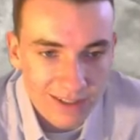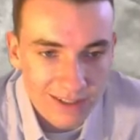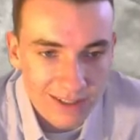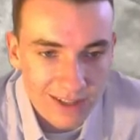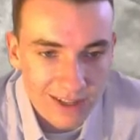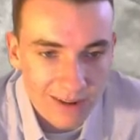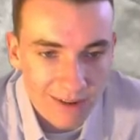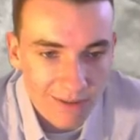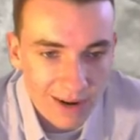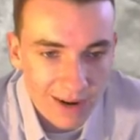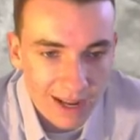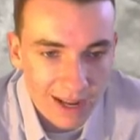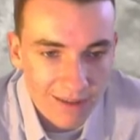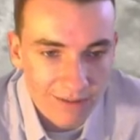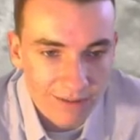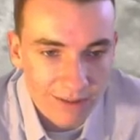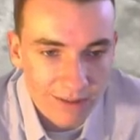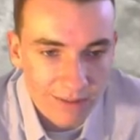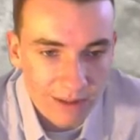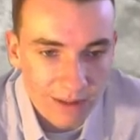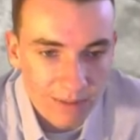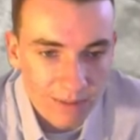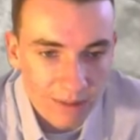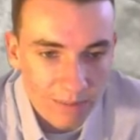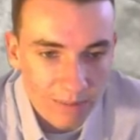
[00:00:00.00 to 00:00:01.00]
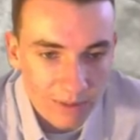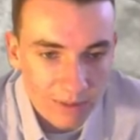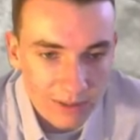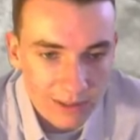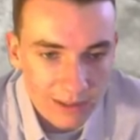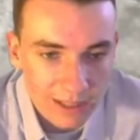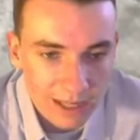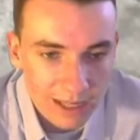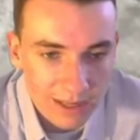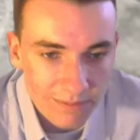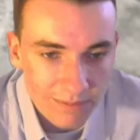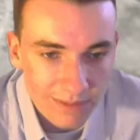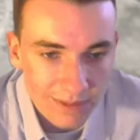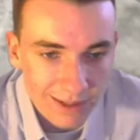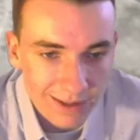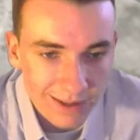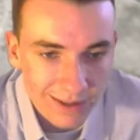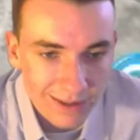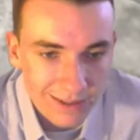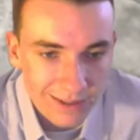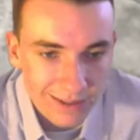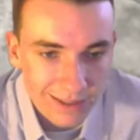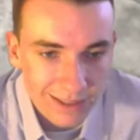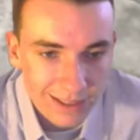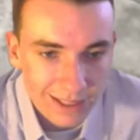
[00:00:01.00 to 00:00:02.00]
You don't want to have too many people skate,
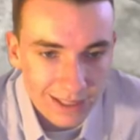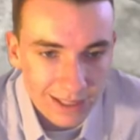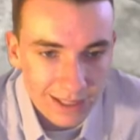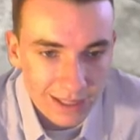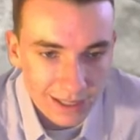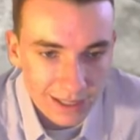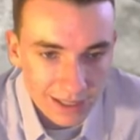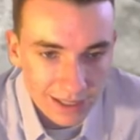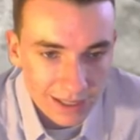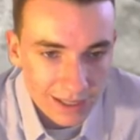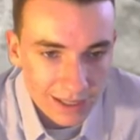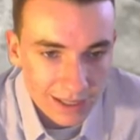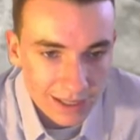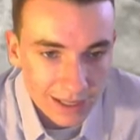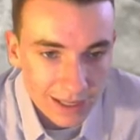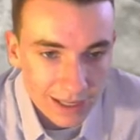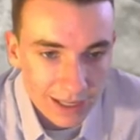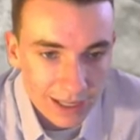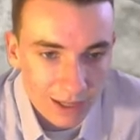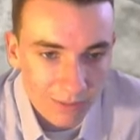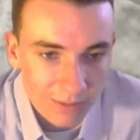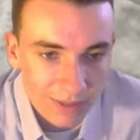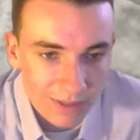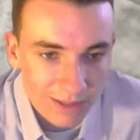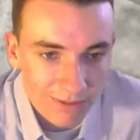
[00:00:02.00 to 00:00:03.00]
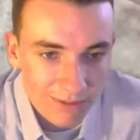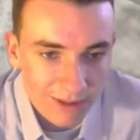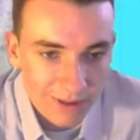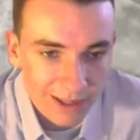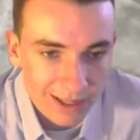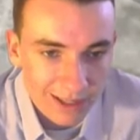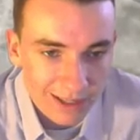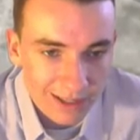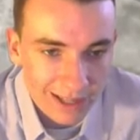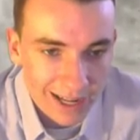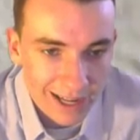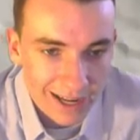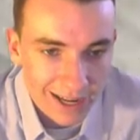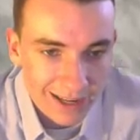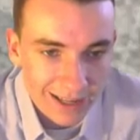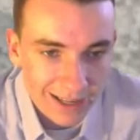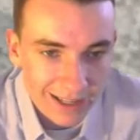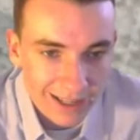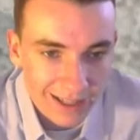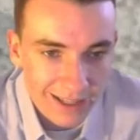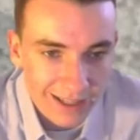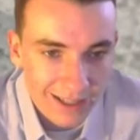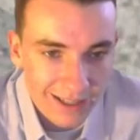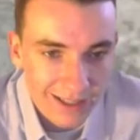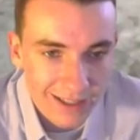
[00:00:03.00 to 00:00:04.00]
because it'll be really
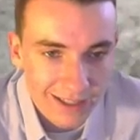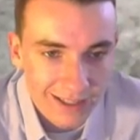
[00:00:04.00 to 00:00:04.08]
laggy.